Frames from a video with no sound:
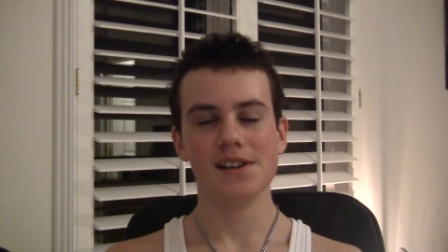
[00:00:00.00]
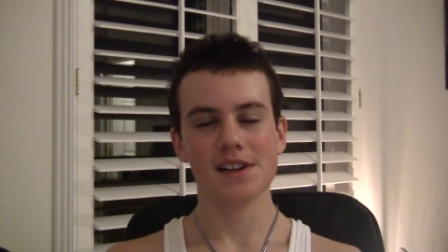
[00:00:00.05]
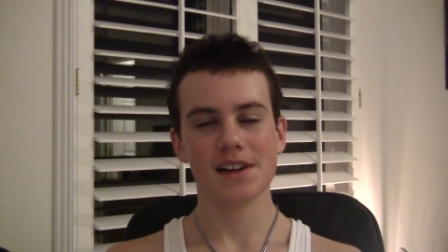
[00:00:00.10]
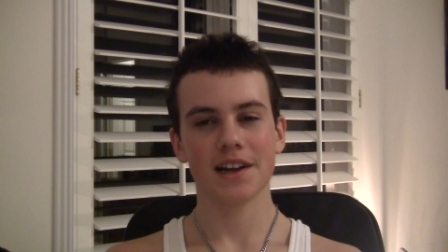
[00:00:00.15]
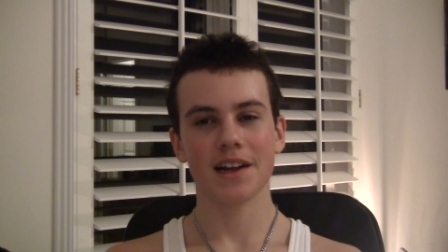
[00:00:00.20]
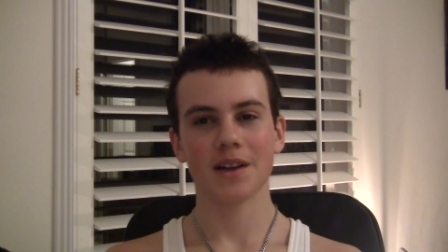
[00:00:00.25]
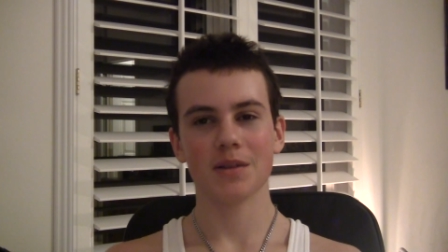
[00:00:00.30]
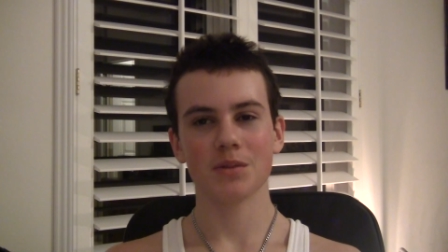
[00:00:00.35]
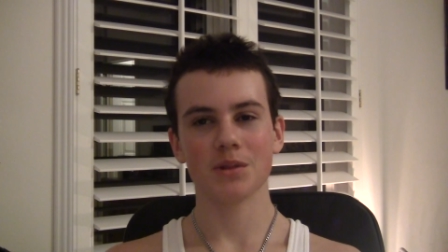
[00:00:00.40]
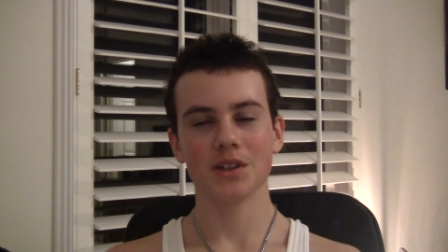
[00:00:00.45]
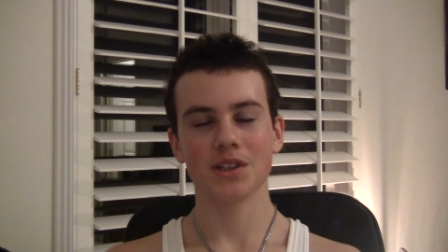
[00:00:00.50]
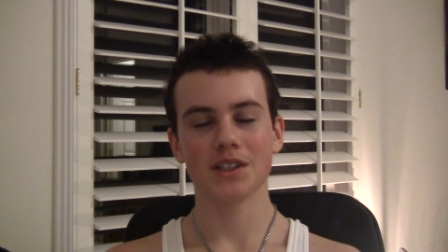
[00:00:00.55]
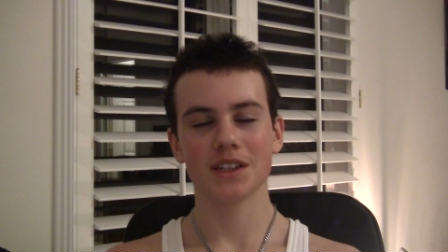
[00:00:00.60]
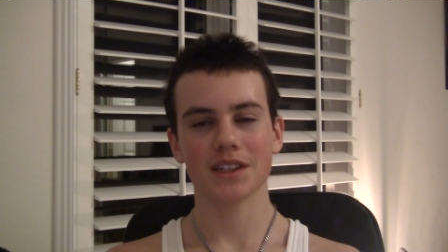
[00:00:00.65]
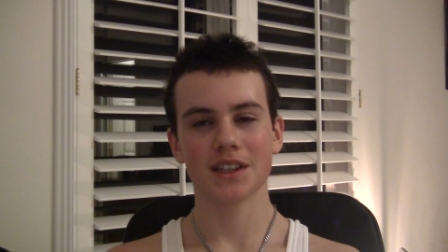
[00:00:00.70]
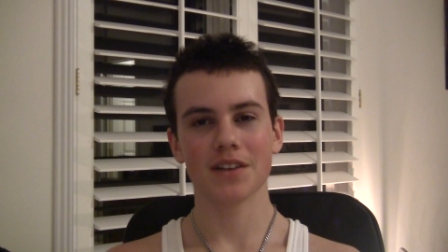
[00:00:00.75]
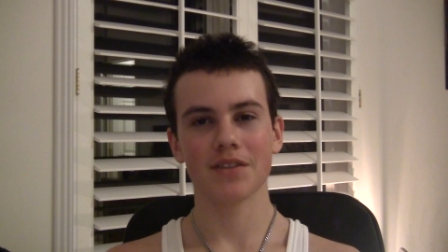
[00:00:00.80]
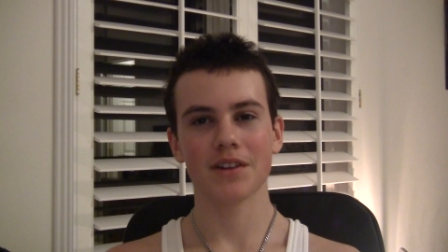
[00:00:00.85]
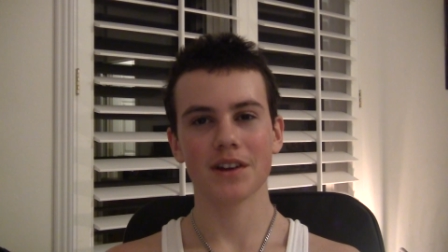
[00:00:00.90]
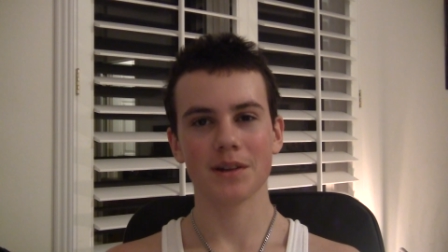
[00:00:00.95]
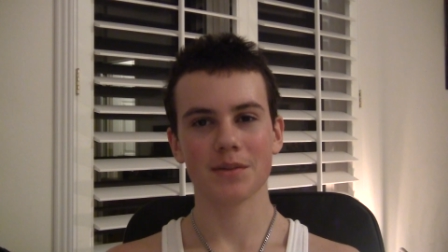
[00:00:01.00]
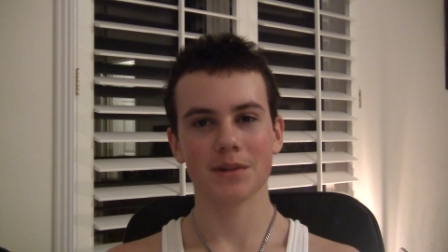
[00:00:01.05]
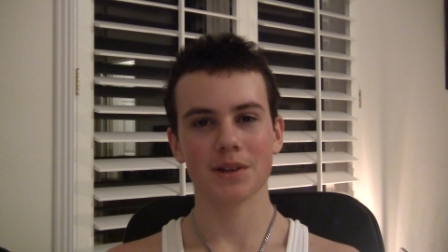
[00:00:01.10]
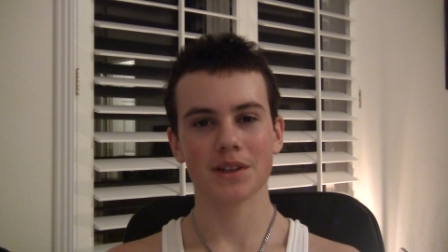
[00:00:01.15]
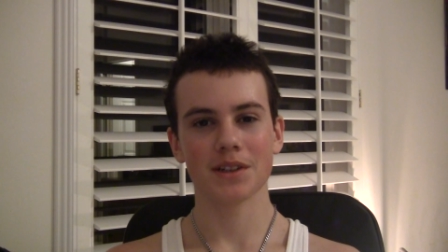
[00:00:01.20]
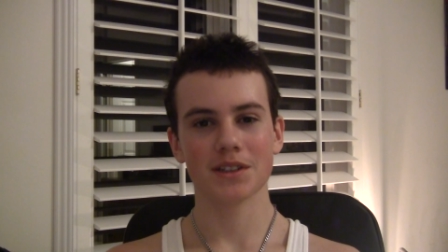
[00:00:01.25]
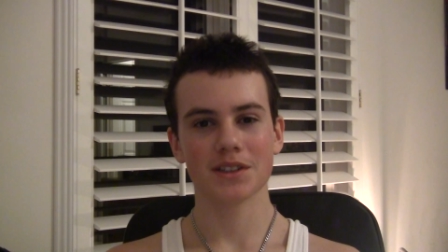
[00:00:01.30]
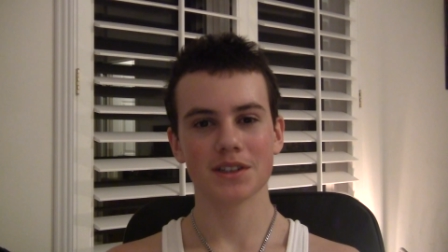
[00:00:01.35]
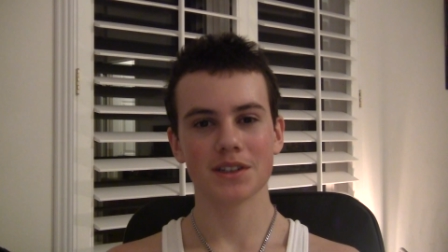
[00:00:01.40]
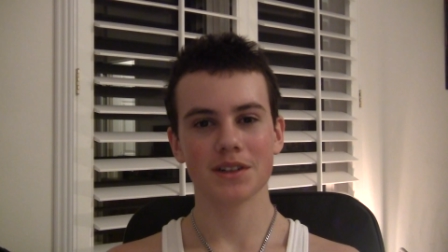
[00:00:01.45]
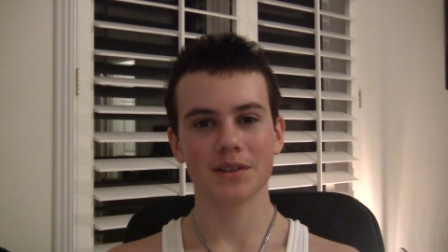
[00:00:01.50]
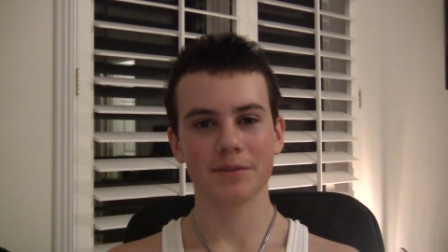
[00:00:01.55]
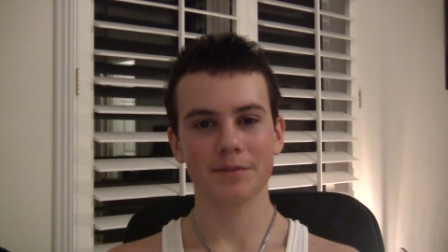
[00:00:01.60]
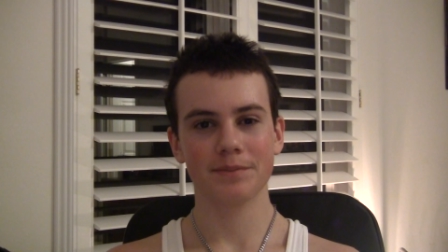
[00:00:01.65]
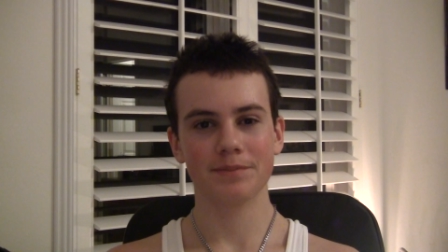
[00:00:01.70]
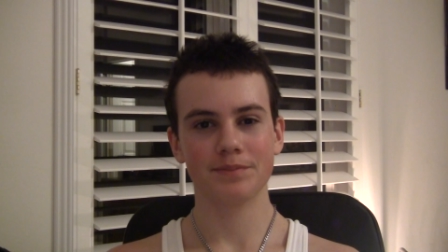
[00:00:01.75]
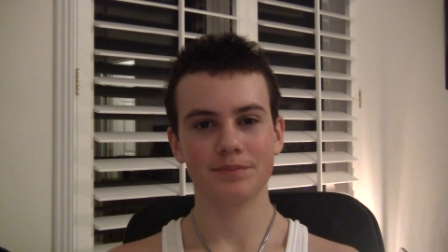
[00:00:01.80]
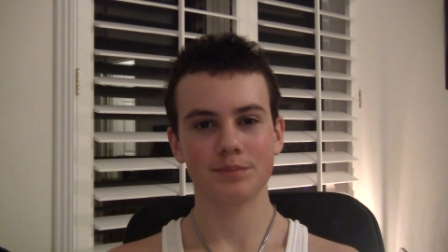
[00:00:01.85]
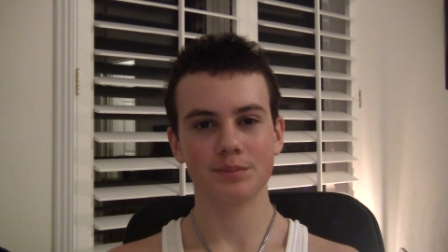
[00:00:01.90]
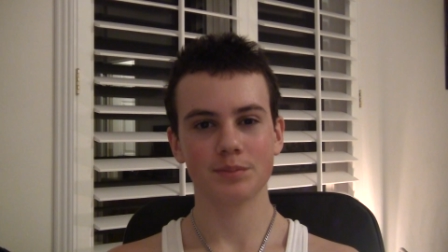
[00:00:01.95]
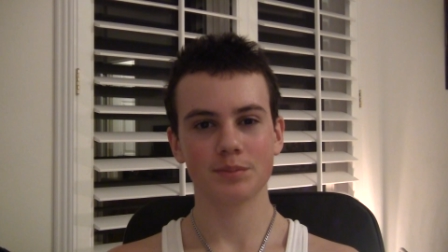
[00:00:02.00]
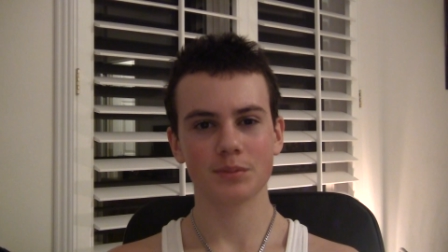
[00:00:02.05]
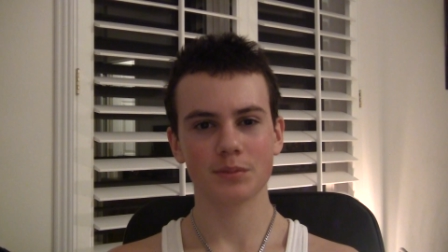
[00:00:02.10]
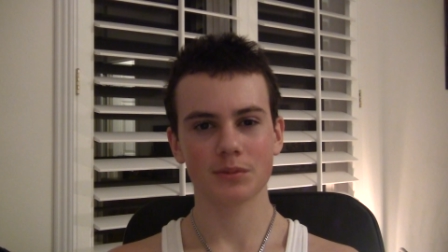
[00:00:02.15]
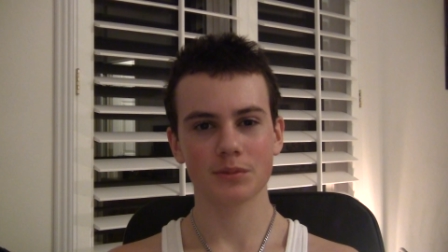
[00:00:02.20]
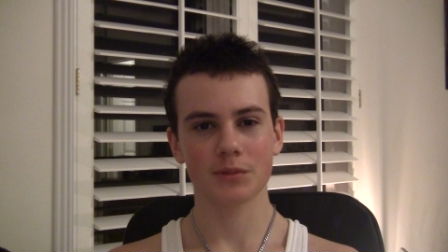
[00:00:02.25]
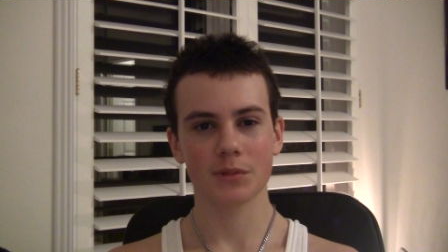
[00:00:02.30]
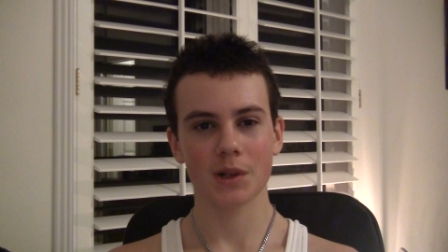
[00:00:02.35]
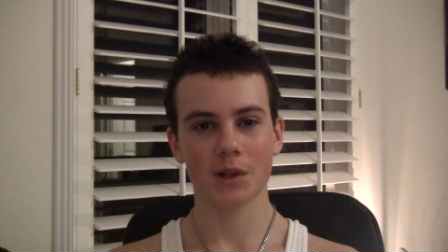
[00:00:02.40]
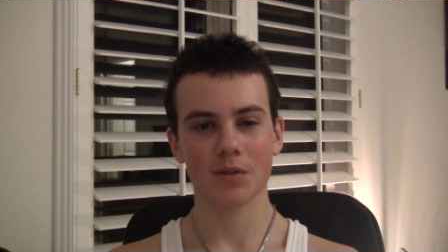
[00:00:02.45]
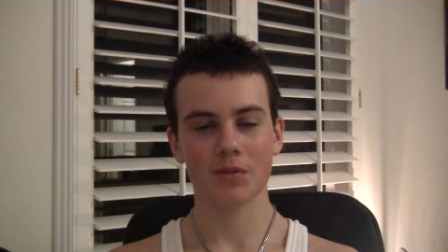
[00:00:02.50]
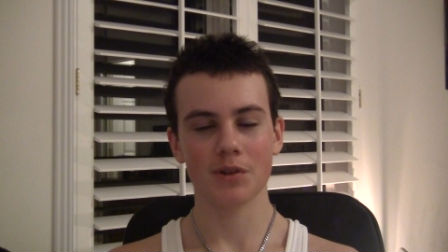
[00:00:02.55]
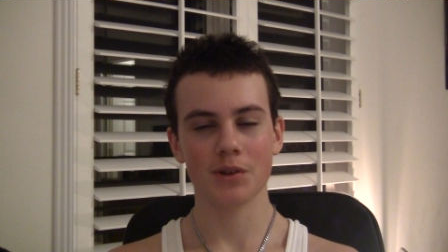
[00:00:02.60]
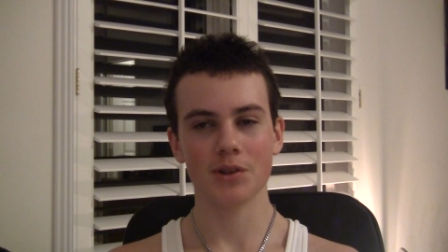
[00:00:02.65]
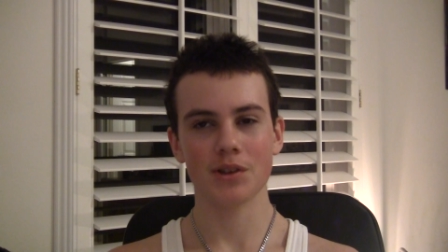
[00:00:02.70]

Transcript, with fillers: yeah, I appreciate that very much for